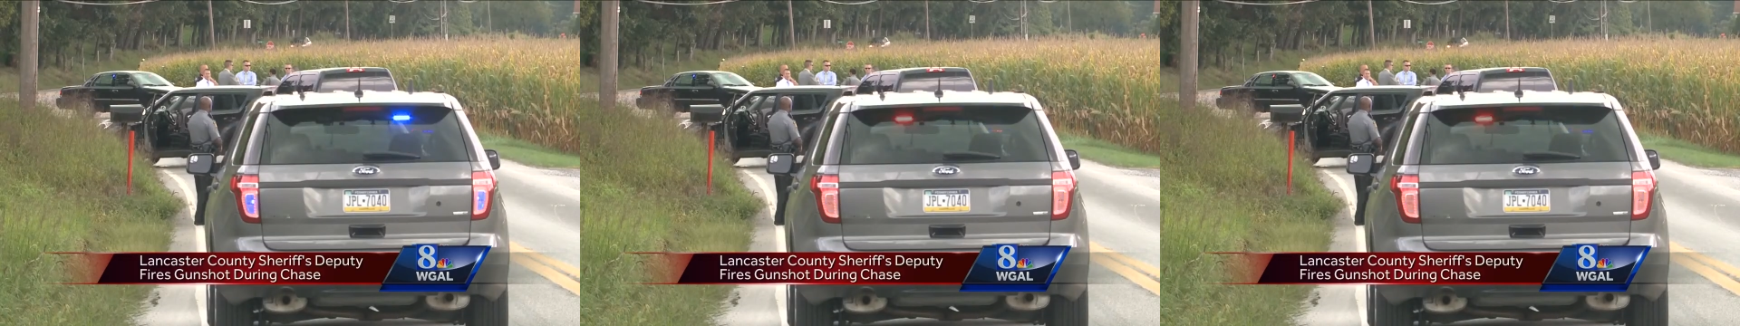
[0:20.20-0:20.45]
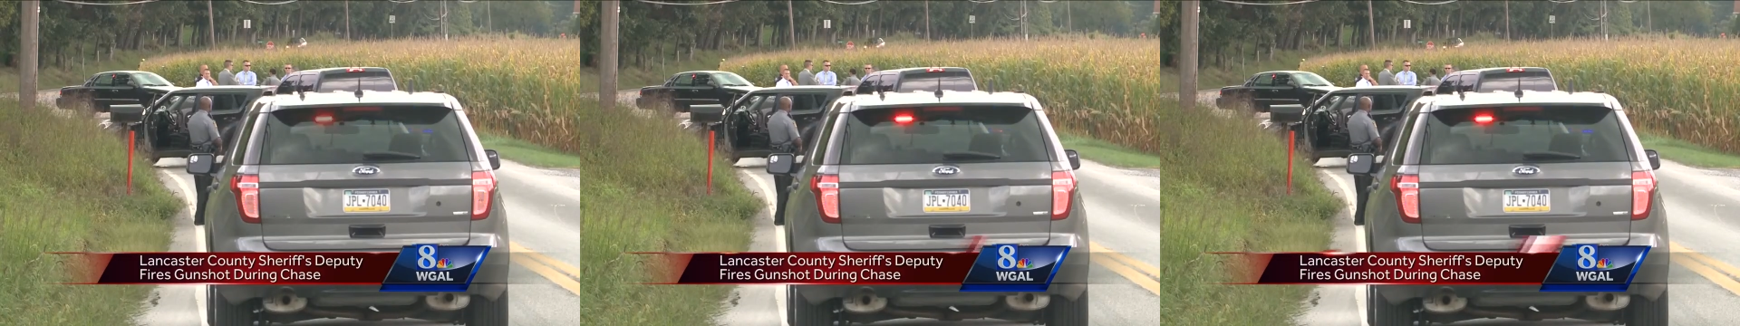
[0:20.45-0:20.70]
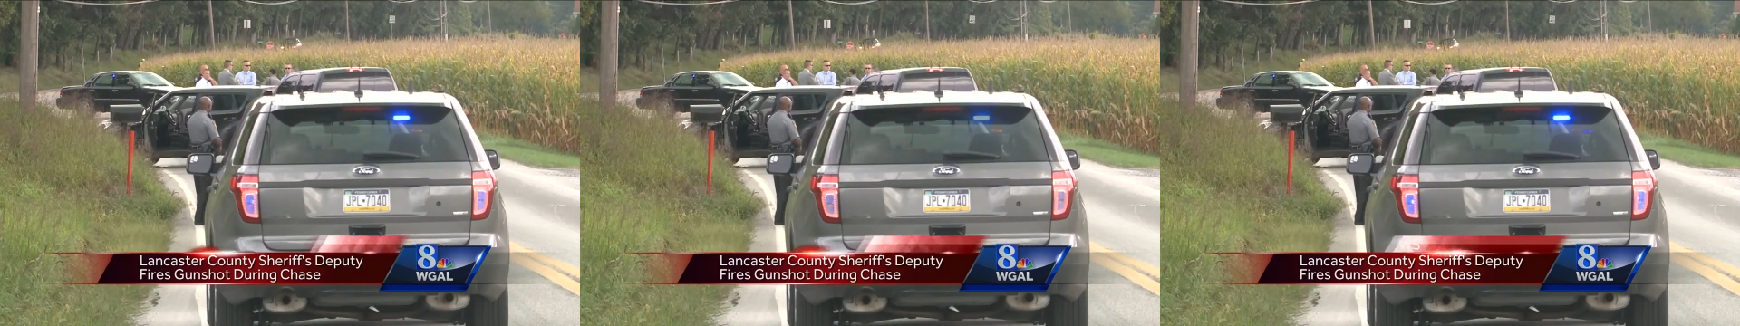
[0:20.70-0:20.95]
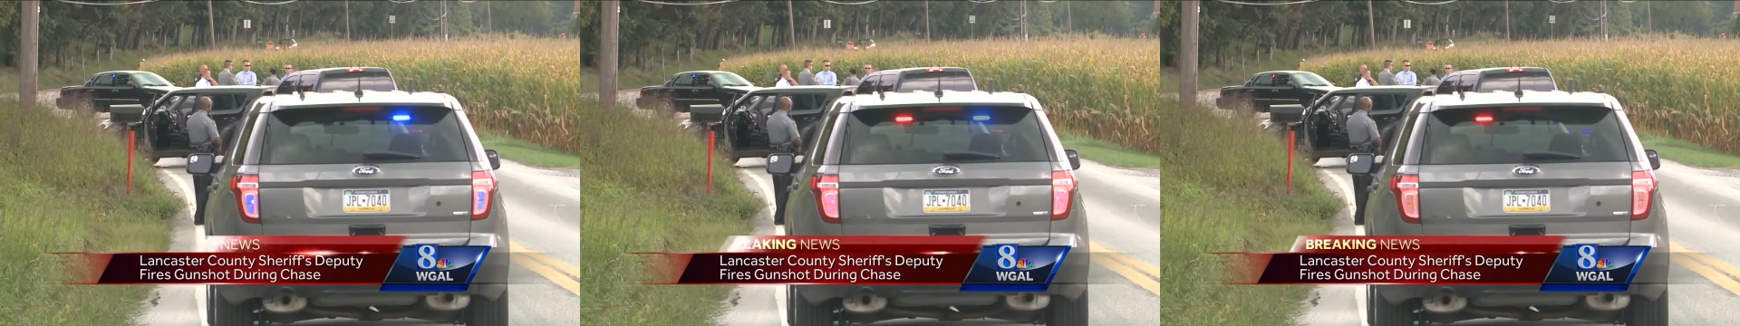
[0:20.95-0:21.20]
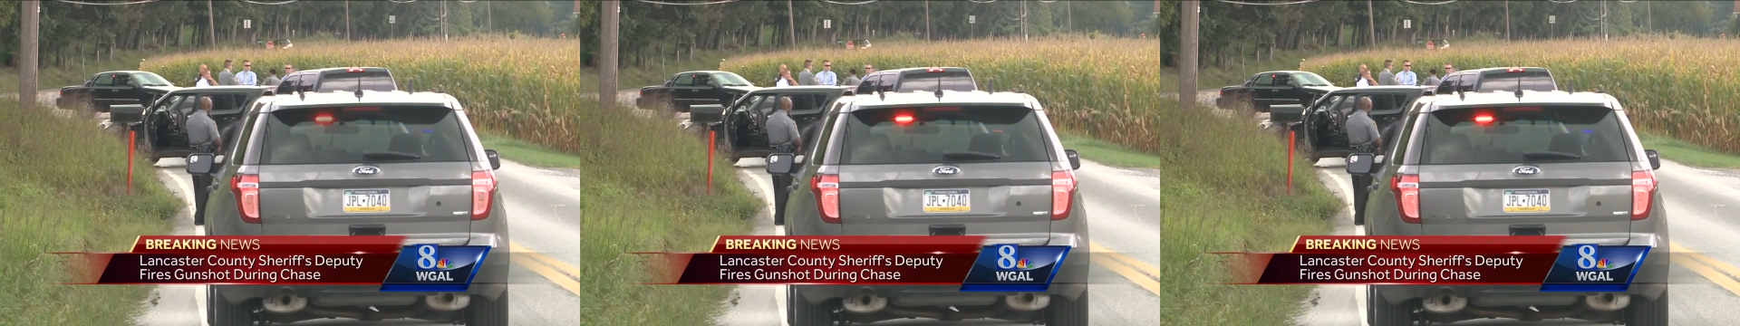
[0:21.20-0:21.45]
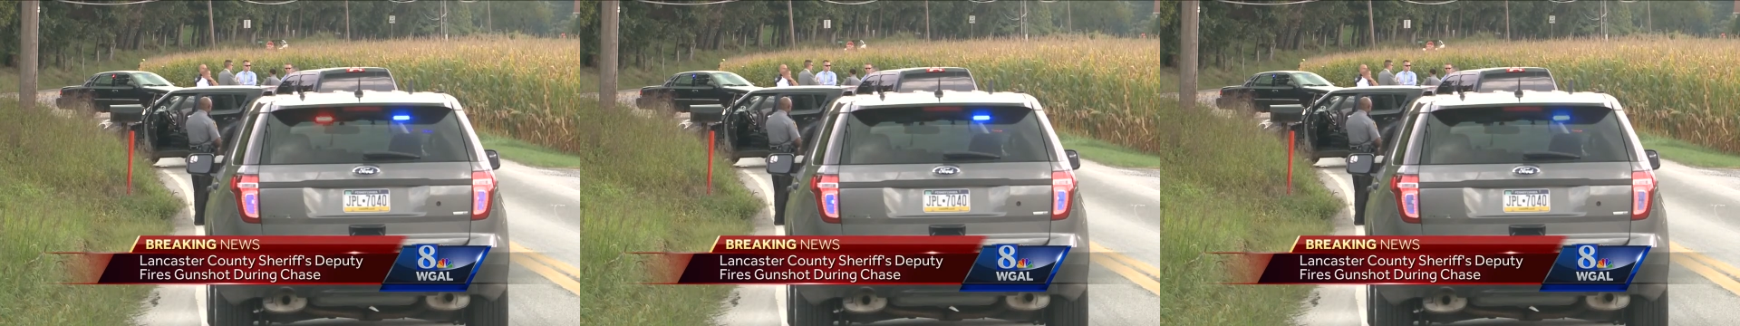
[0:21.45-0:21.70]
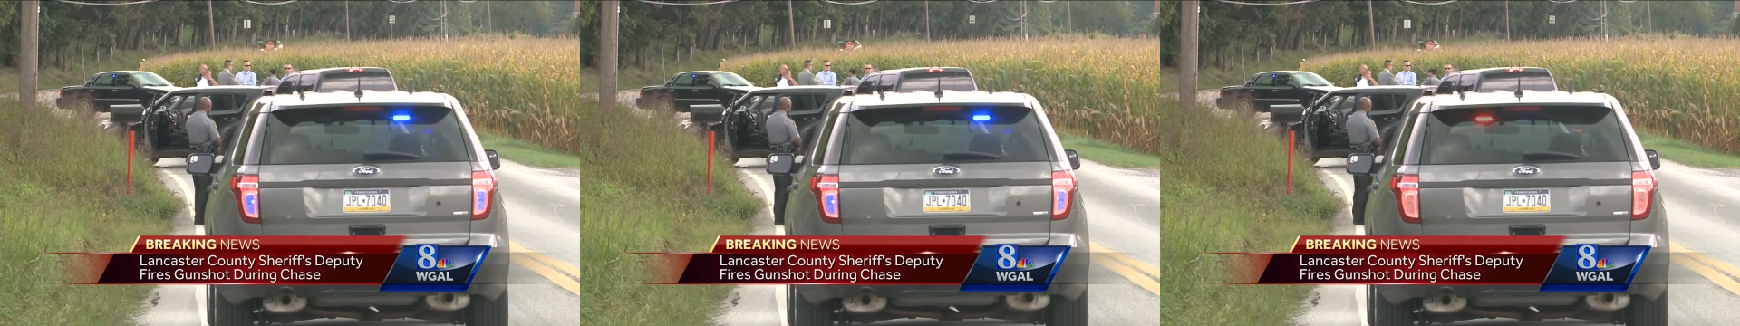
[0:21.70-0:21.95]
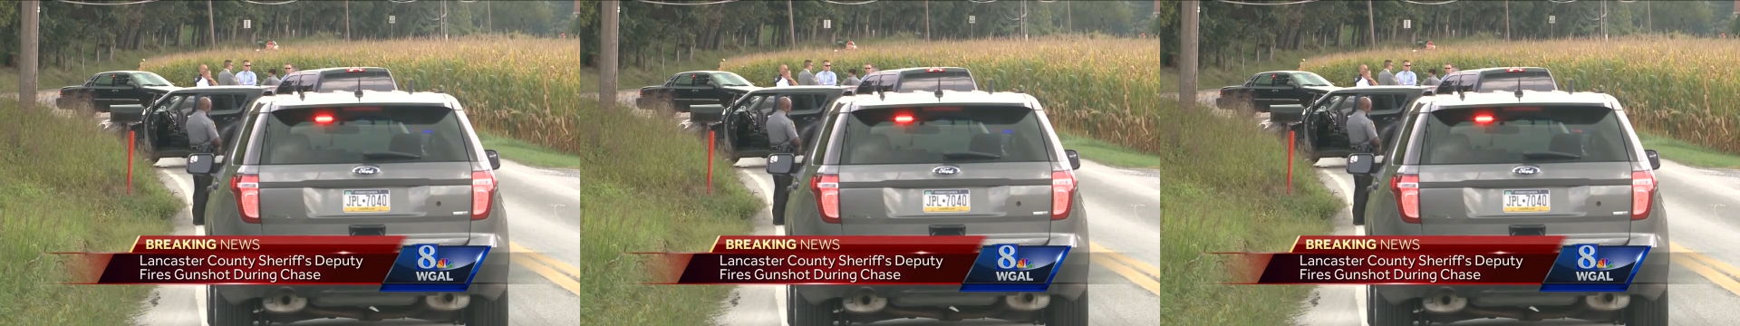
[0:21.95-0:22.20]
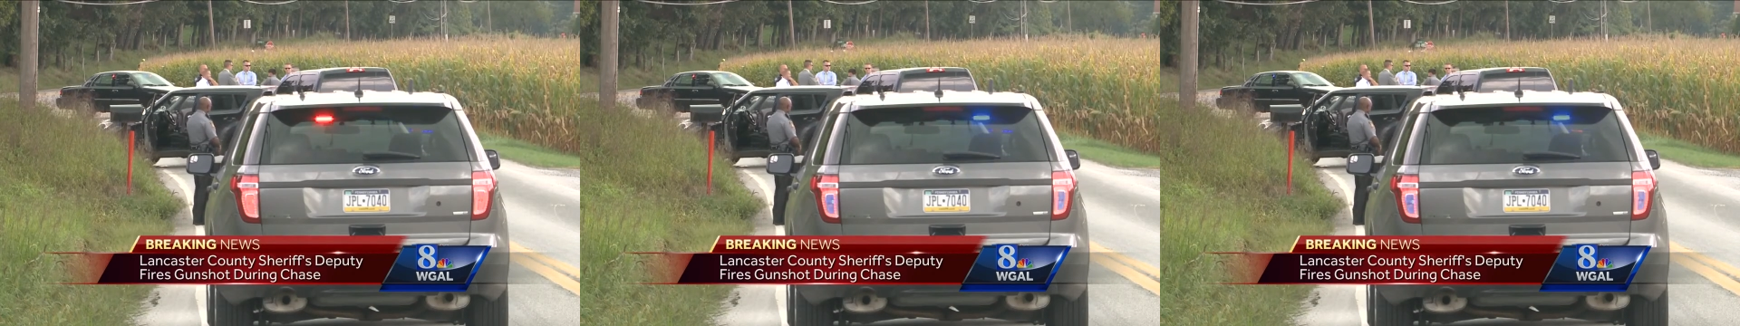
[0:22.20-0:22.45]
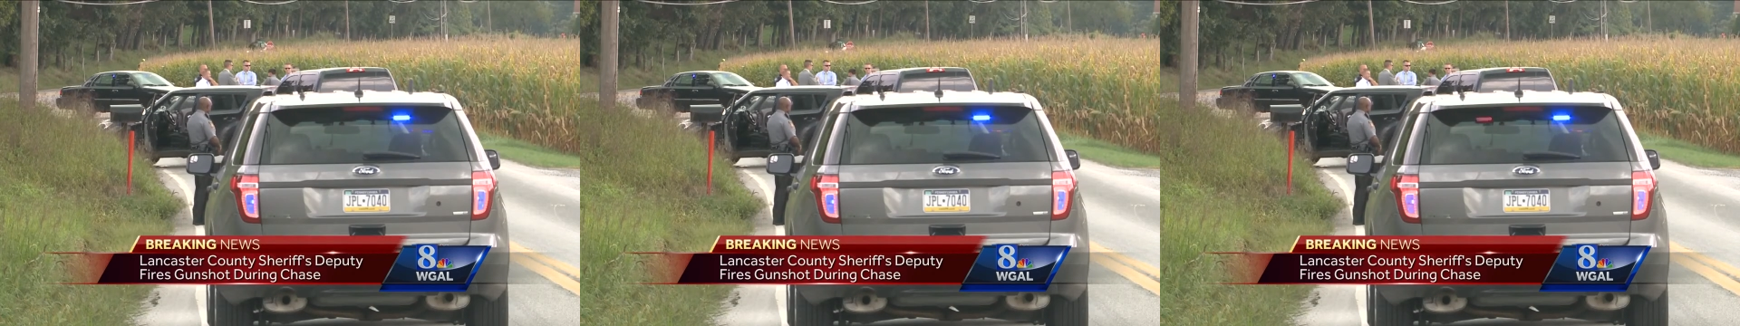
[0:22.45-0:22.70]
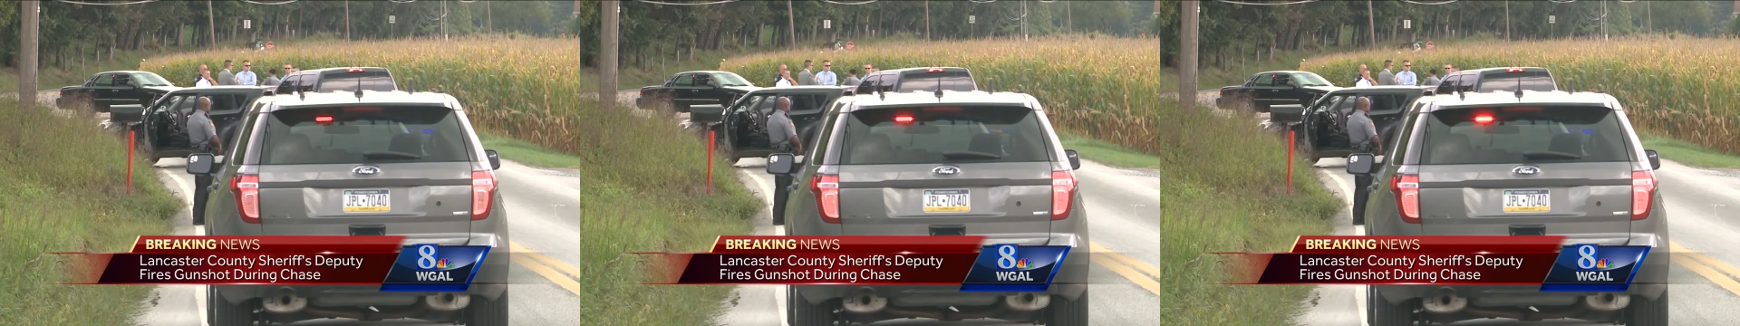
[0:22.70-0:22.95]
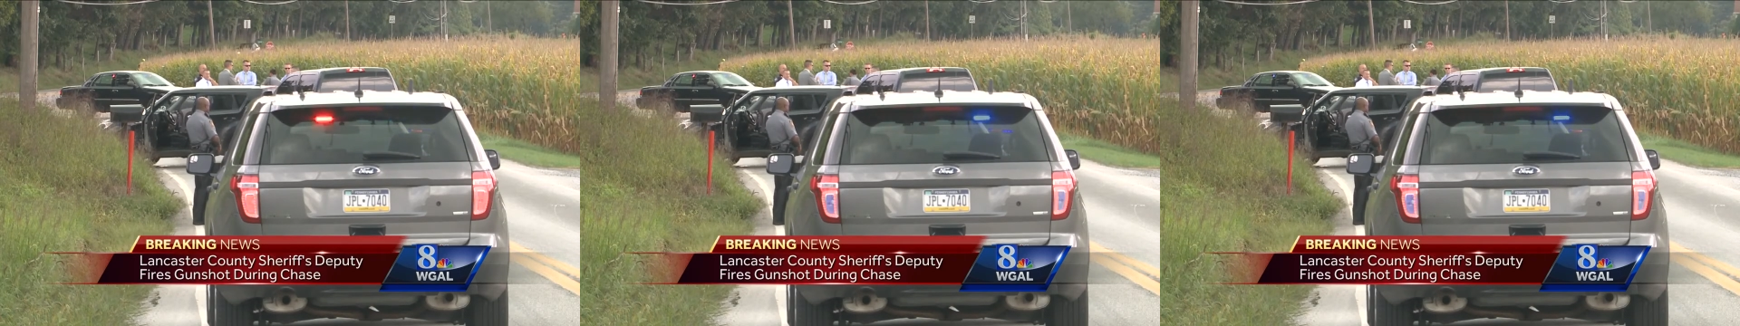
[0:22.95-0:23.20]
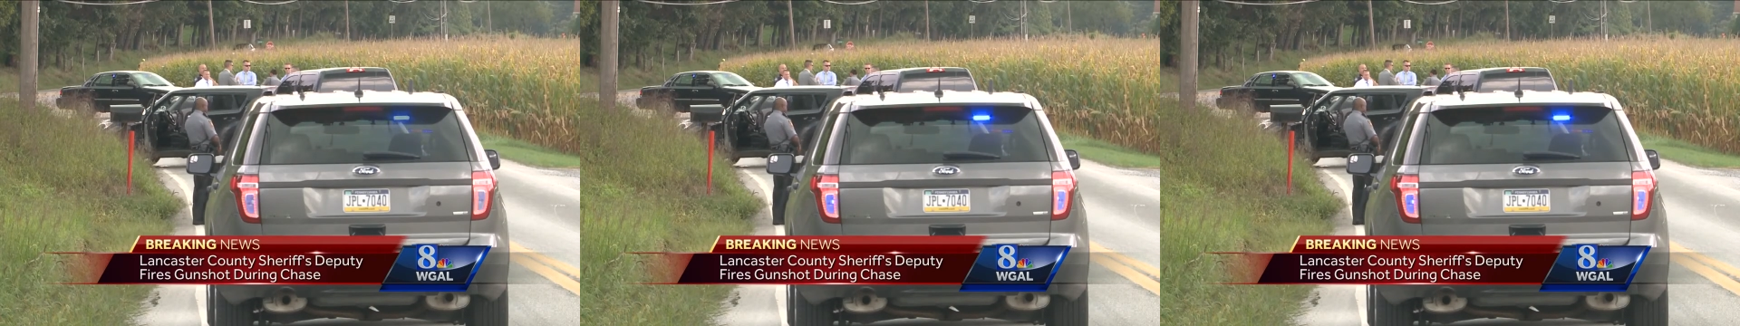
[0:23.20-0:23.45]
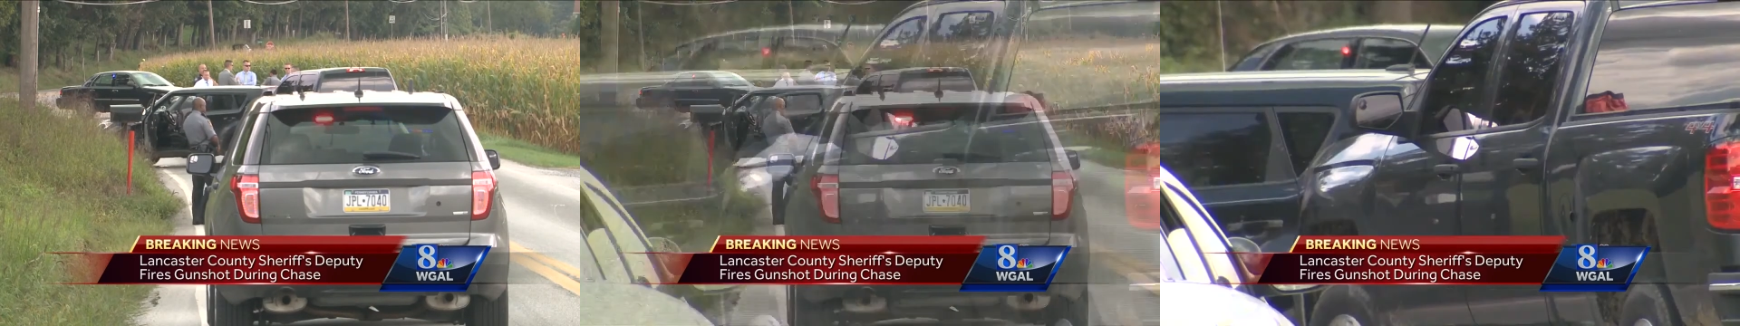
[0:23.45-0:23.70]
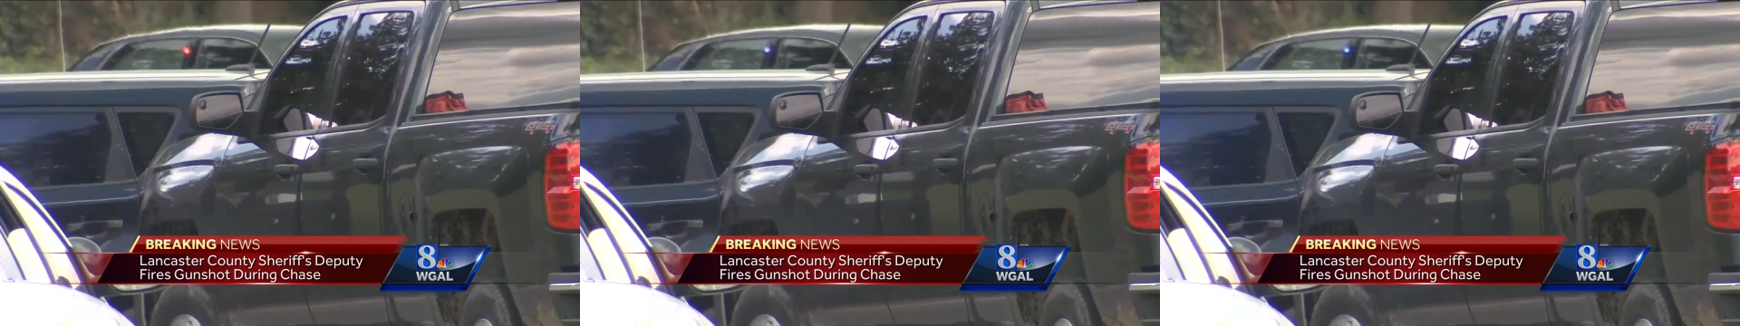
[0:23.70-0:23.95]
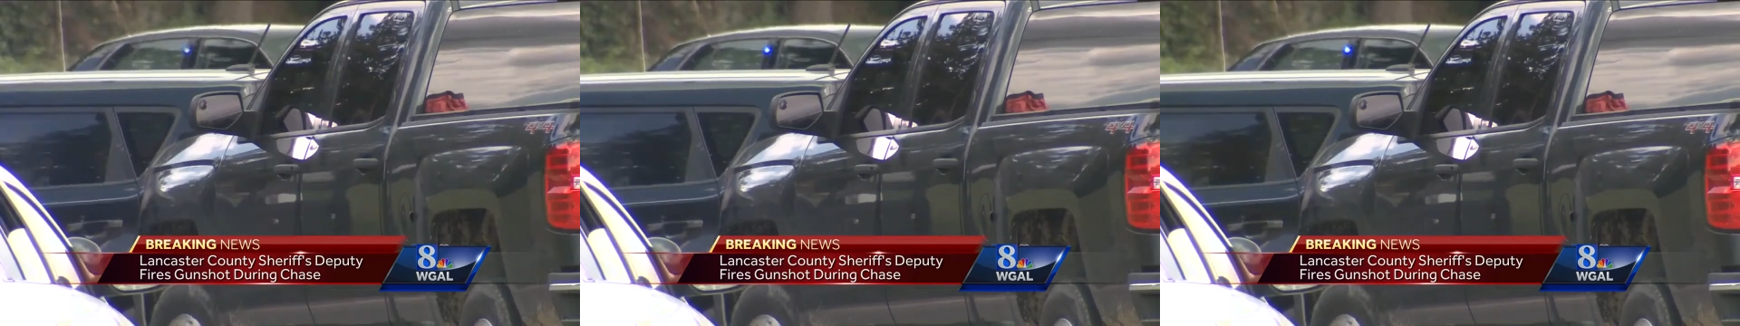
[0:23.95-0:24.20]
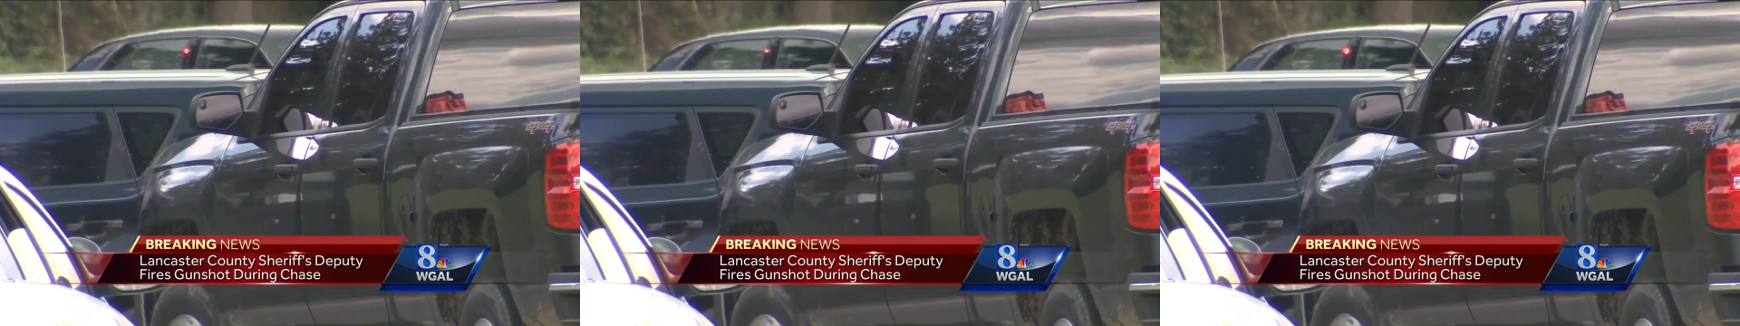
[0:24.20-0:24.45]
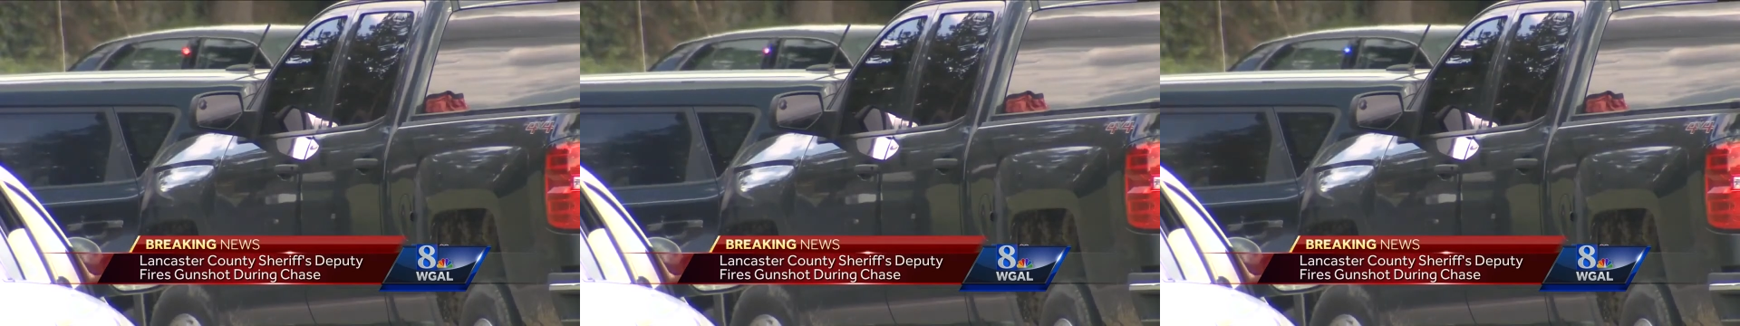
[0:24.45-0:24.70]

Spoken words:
No face is visible, so there are no lips to read.